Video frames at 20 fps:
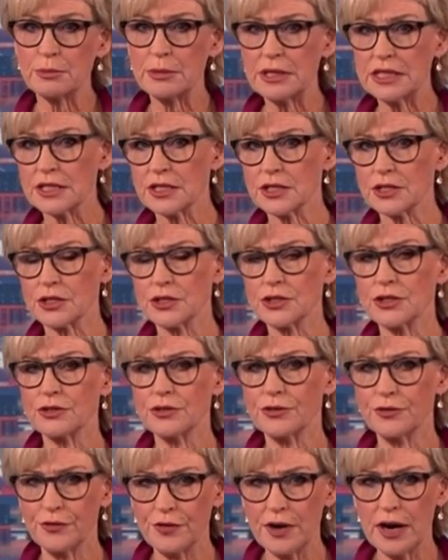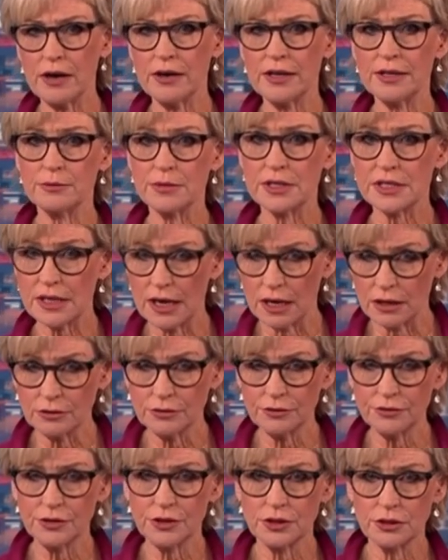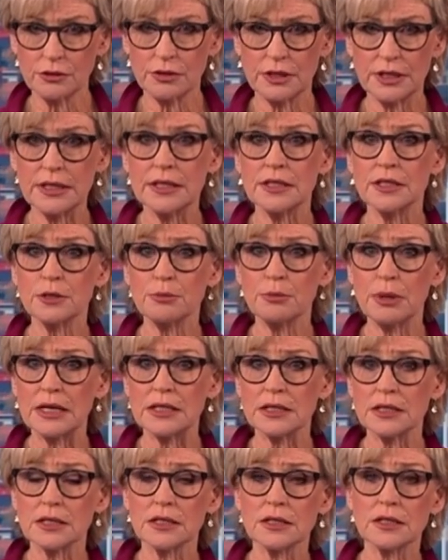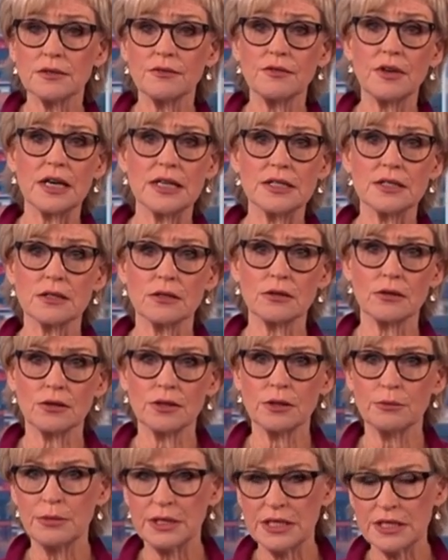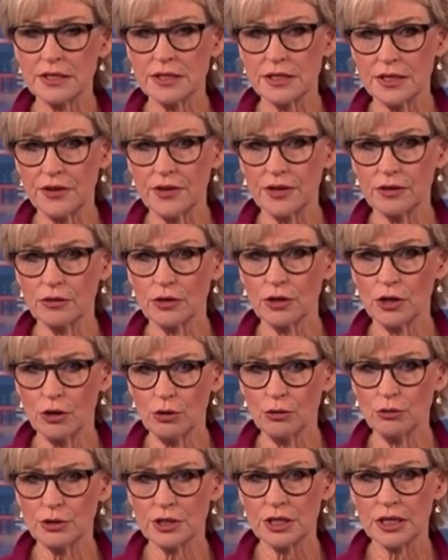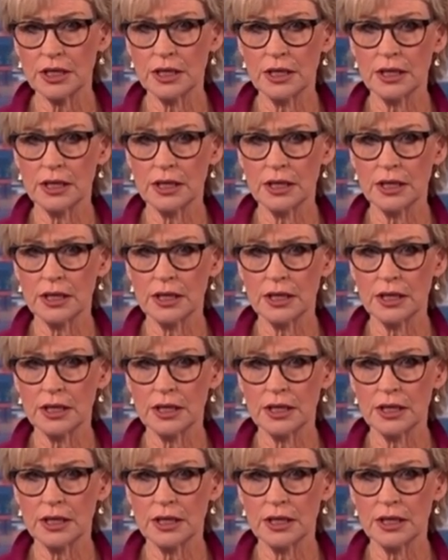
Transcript: Minister to refer himself to the independent adviser on the ministerial code.